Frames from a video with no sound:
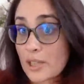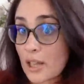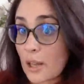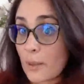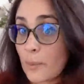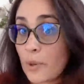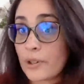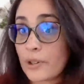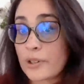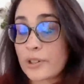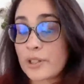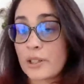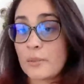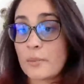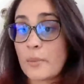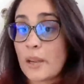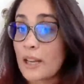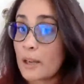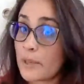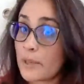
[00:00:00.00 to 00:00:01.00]
you know, sell books
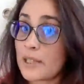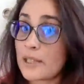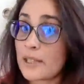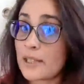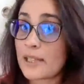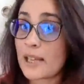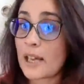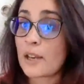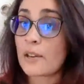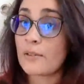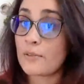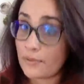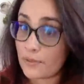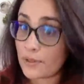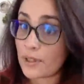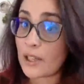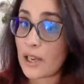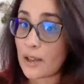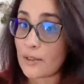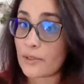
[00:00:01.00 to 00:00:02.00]
and make a business out
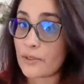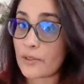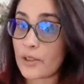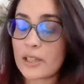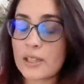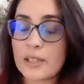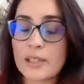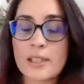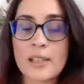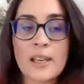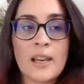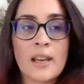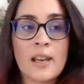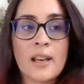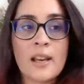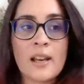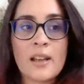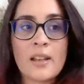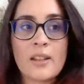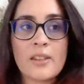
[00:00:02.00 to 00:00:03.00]
of the love of it,
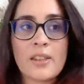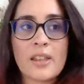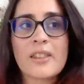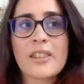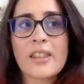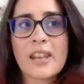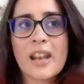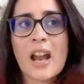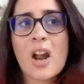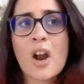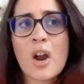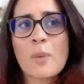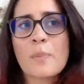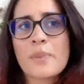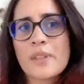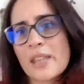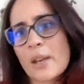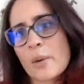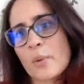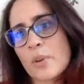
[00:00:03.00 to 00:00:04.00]
then, then I
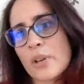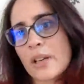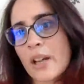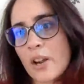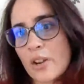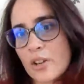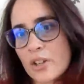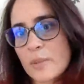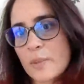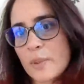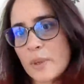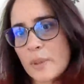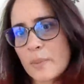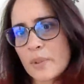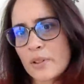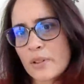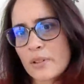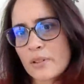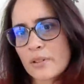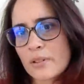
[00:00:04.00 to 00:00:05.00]
hope that that would encourage
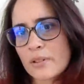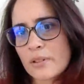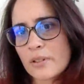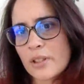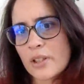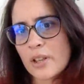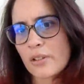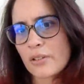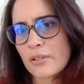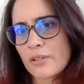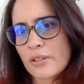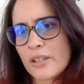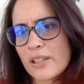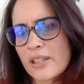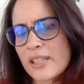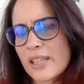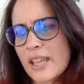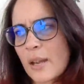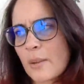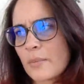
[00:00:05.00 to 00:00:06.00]
people, you know, mm-hmm.
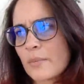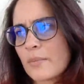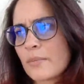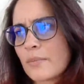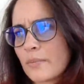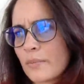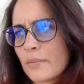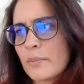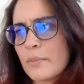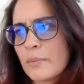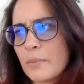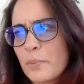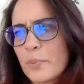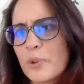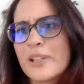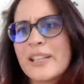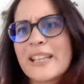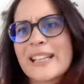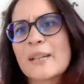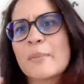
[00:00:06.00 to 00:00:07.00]
in the same
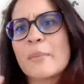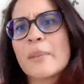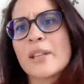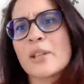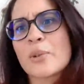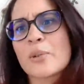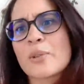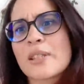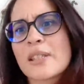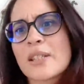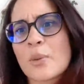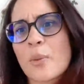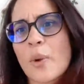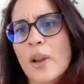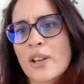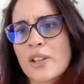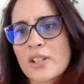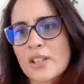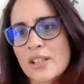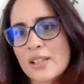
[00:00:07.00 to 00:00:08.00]
predicament or
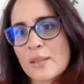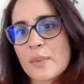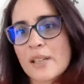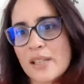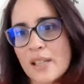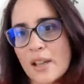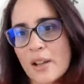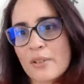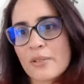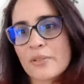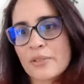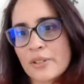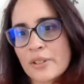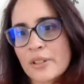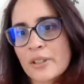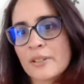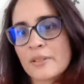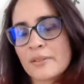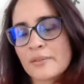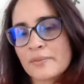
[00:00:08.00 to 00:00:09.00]
situation as myself.